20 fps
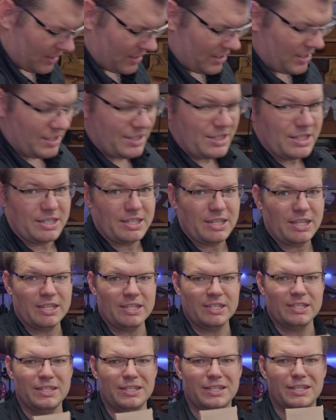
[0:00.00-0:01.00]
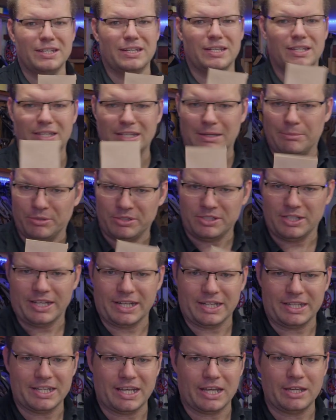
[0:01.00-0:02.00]
since this is
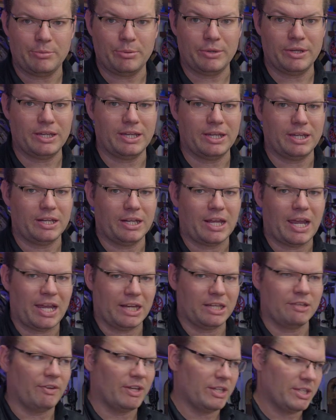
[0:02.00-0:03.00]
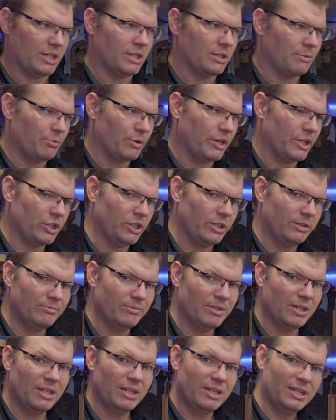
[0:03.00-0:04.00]
double-sided tape and it activates under pressure,
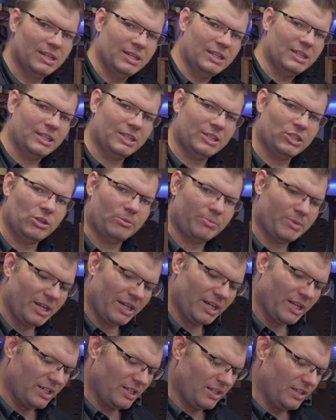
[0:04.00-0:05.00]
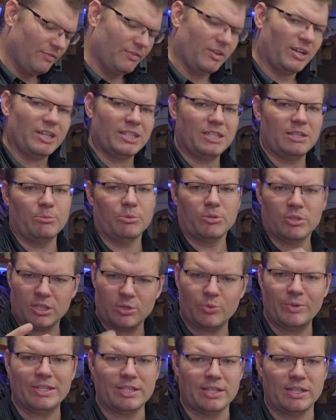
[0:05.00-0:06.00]
let's jump down here to the vise and we'll
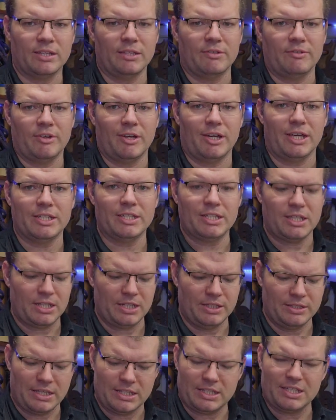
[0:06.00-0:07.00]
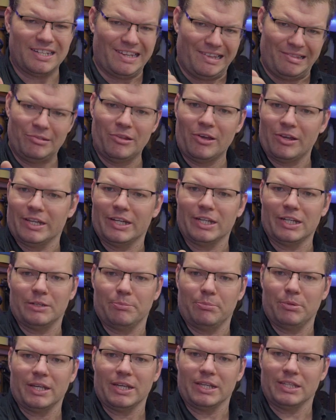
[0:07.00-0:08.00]
squeeze it in the vise, and that's going to lock it into
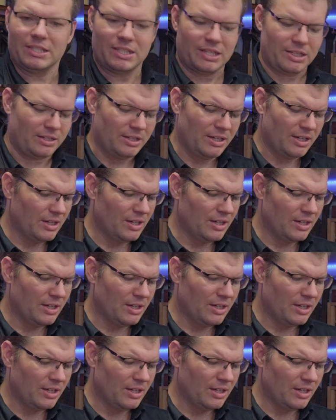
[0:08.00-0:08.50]
place. And